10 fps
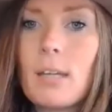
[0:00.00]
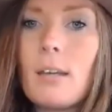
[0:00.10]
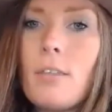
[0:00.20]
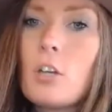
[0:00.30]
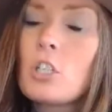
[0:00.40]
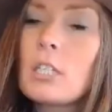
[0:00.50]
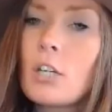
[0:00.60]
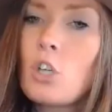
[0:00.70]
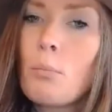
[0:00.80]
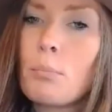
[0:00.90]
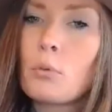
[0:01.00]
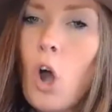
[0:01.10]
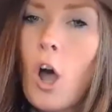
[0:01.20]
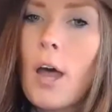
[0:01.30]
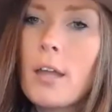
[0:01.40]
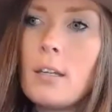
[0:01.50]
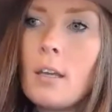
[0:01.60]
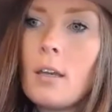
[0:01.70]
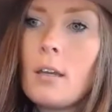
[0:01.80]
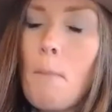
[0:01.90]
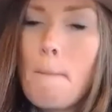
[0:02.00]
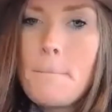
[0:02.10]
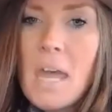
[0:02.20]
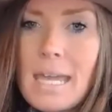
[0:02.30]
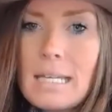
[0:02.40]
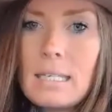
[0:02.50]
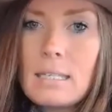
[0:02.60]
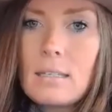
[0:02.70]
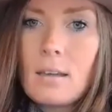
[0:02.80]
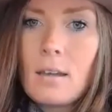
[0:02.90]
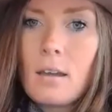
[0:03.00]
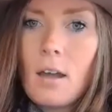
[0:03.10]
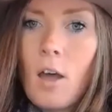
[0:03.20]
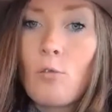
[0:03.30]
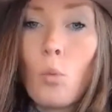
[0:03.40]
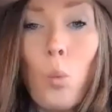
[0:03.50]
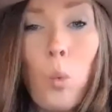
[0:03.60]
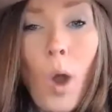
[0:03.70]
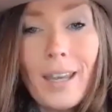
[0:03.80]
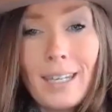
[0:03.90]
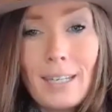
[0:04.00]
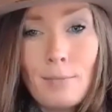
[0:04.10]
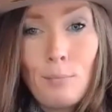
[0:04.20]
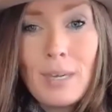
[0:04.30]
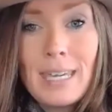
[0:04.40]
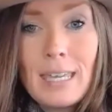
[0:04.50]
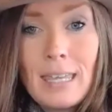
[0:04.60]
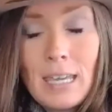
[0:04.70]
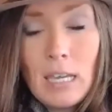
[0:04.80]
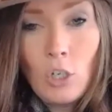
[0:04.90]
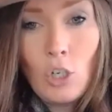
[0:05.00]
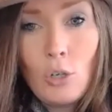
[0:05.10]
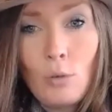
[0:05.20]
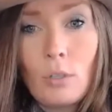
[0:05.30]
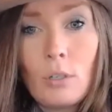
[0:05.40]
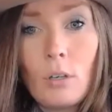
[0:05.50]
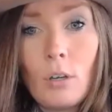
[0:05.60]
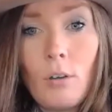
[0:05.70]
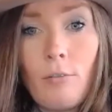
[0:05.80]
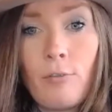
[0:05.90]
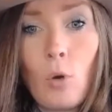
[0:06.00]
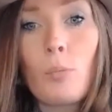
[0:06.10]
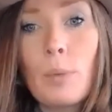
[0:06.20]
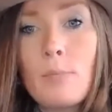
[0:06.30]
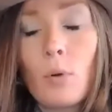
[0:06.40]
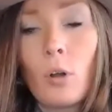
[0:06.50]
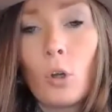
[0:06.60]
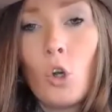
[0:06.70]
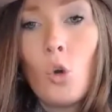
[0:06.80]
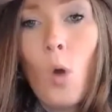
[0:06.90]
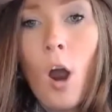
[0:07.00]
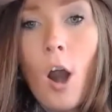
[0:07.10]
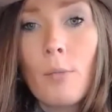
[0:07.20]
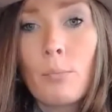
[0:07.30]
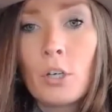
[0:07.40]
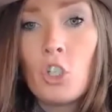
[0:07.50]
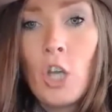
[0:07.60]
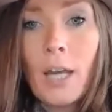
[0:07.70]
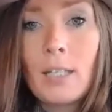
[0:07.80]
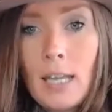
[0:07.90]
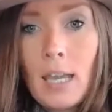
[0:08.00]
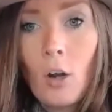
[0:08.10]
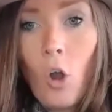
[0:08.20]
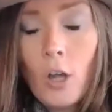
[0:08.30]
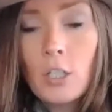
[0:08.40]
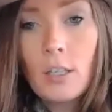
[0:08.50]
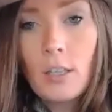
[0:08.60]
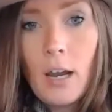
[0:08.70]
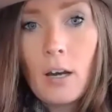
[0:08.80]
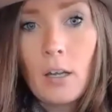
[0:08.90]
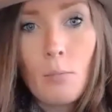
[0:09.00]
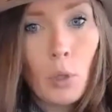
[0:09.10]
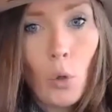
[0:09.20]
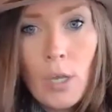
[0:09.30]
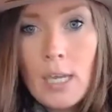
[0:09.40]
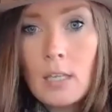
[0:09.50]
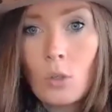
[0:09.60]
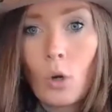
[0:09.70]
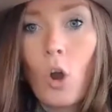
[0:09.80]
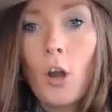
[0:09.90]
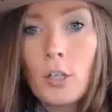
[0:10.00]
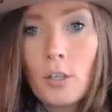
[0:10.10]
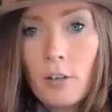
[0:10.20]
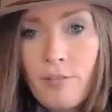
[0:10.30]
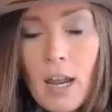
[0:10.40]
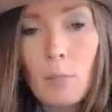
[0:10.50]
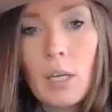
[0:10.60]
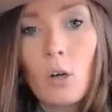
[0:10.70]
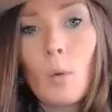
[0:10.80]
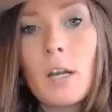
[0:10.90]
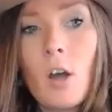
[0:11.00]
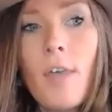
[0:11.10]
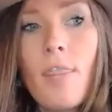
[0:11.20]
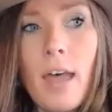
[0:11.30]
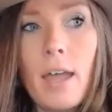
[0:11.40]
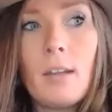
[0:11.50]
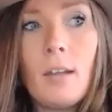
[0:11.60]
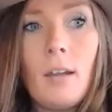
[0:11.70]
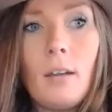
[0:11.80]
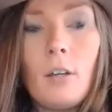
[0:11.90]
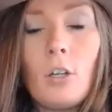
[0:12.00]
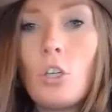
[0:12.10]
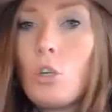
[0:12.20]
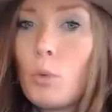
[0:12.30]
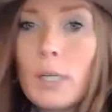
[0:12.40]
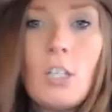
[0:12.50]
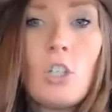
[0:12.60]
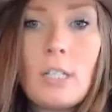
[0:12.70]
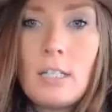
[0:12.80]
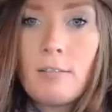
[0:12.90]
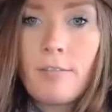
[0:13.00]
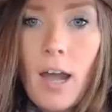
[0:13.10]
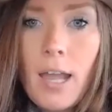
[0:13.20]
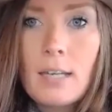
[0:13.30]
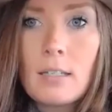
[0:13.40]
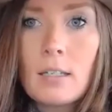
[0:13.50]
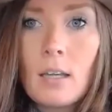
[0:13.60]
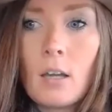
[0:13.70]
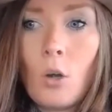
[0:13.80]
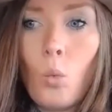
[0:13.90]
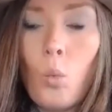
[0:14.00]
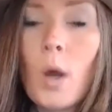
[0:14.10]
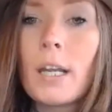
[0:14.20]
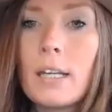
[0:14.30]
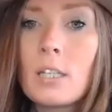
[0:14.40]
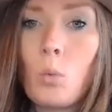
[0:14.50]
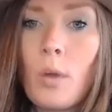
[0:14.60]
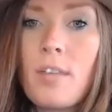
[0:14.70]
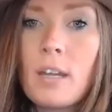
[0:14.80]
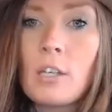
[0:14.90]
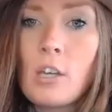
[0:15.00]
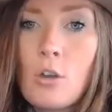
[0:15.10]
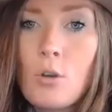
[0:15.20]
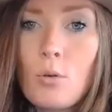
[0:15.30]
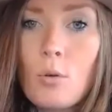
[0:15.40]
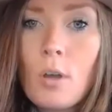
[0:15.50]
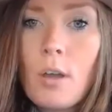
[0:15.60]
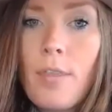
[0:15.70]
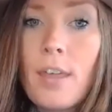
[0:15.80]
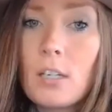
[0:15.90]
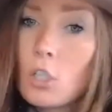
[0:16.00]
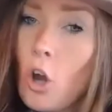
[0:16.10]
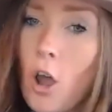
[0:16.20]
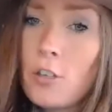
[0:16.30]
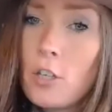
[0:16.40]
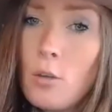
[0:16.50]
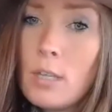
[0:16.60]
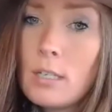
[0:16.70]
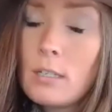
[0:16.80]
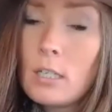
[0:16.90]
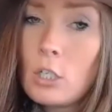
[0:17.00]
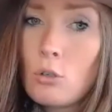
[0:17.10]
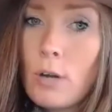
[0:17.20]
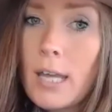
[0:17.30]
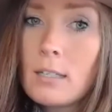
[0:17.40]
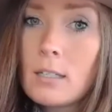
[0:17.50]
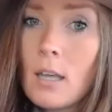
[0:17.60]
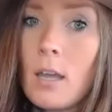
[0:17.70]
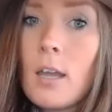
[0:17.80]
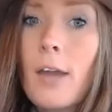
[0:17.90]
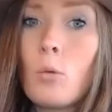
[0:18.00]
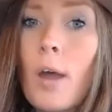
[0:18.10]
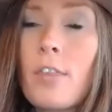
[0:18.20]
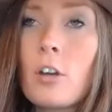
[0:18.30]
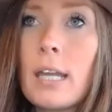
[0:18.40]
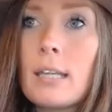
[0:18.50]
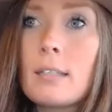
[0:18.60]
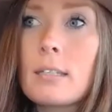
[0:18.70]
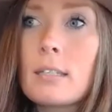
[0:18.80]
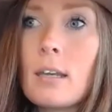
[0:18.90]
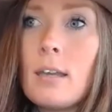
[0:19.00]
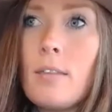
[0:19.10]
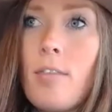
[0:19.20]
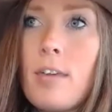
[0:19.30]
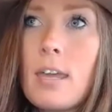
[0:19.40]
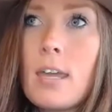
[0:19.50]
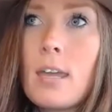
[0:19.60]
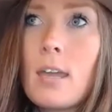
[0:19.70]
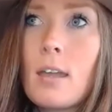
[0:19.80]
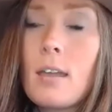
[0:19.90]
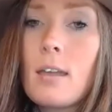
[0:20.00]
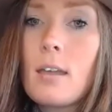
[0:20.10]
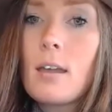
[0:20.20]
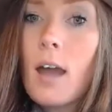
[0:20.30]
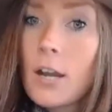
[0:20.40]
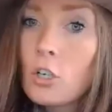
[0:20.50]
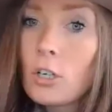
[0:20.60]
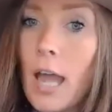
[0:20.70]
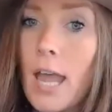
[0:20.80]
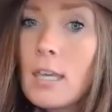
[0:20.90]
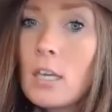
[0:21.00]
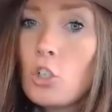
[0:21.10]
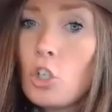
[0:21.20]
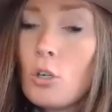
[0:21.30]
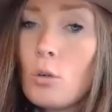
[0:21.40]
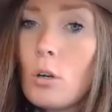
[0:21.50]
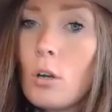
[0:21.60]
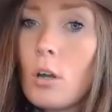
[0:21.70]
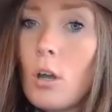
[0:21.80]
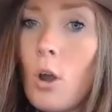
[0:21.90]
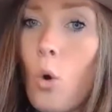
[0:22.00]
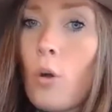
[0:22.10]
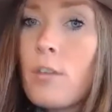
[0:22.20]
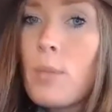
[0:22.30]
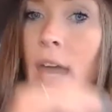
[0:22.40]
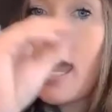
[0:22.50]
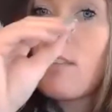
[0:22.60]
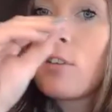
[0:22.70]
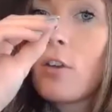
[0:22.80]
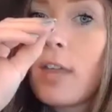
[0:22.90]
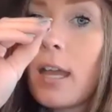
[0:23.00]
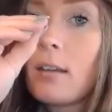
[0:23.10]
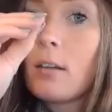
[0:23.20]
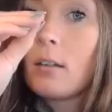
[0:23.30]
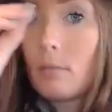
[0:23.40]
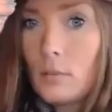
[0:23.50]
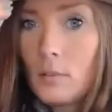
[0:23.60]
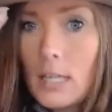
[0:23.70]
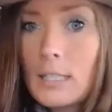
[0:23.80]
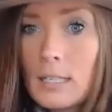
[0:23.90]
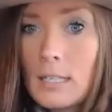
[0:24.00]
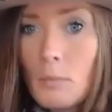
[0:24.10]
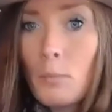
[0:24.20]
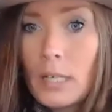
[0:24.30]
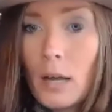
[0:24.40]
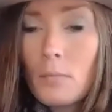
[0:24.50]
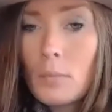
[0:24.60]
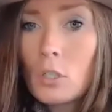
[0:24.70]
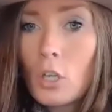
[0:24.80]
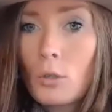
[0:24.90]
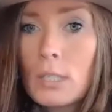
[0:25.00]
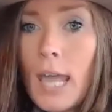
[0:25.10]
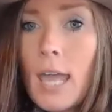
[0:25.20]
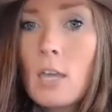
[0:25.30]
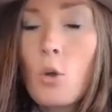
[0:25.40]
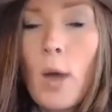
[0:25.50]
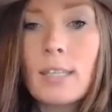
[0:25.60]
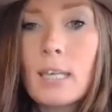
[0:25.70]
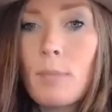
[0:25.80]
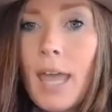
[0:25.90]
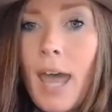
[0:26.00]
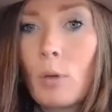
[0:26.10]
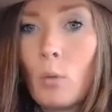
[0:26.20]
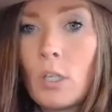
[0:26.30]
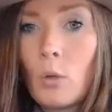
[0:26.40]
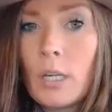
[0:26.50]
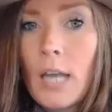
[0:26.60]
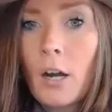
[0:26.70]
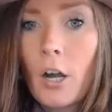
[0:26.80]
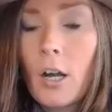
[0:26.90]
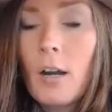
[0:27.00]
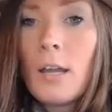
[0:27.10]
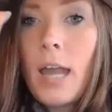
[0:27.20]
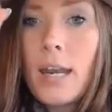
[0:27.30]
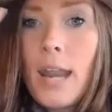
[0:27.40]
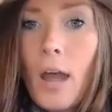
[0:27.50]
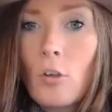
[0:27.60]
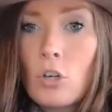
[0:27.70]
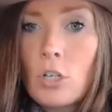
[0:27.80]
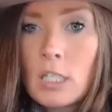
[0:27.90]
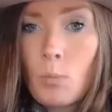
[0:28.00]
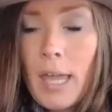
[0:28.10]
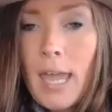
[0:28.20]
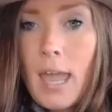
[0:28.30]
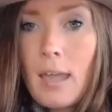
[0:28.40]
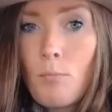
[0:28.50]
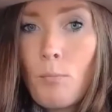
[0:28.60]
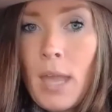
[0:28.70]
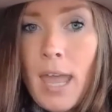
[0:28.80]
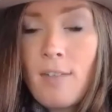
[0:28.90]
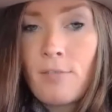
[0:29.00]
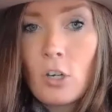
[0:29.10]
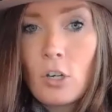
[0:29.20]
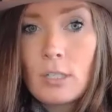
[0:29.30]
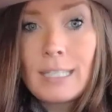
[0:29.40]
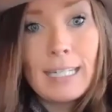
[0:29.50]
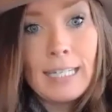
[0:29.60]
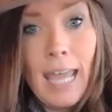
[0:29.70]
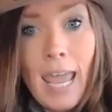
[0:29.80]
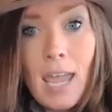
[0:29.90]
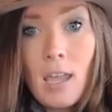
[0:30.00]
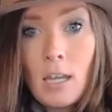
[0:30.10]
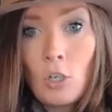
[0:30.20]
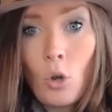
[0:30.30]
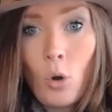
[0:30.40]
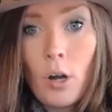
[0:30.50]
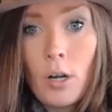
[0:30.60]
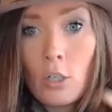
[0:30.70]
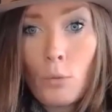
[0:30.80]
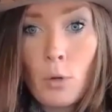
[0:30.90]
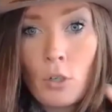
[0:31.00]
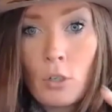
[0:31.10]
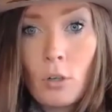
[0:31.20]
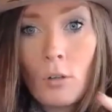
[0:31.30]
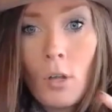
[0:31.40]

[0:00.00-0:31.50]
there's such a broad base of what can be the issues for people who are projecting it onto their employees or onto their family or whatnot, that you really just need to find what it is within you that is causing you this distress, and whether it's the underlying issue or the behavior that is a symptom. So say you had something happen when you were younger, and now you're displaying behaviors today in your interpersonal